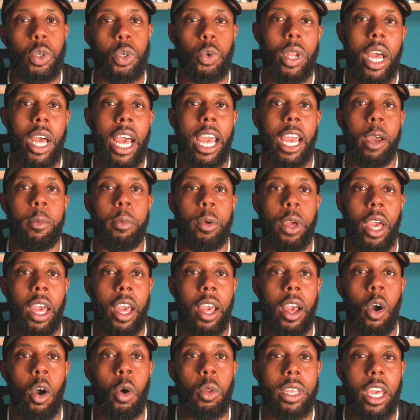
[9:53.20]
which will not
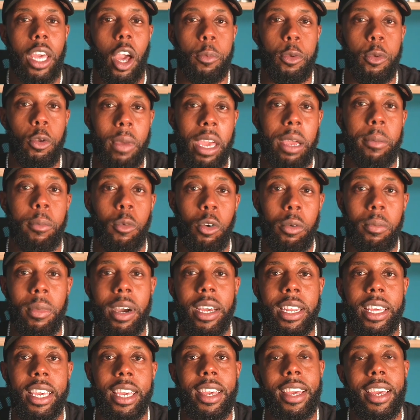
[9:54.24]
only help you make more
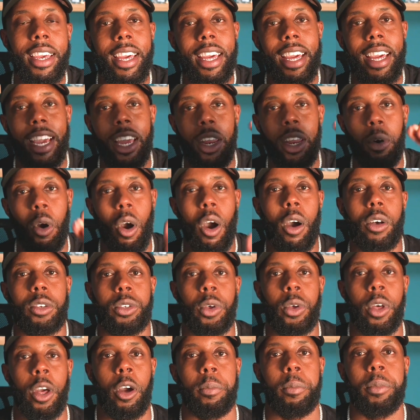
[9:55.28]
money, it'll
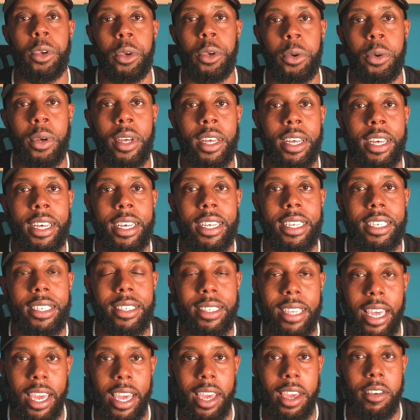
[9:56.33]
also help you
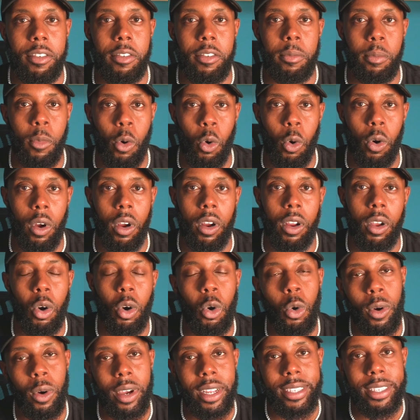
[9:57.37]
save more
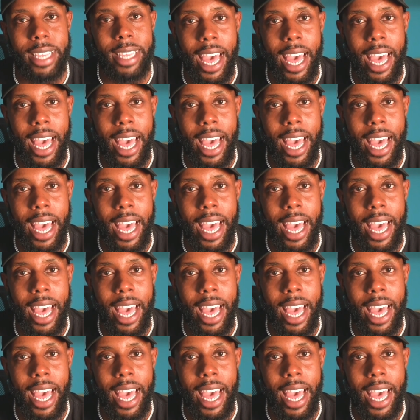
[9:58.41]
on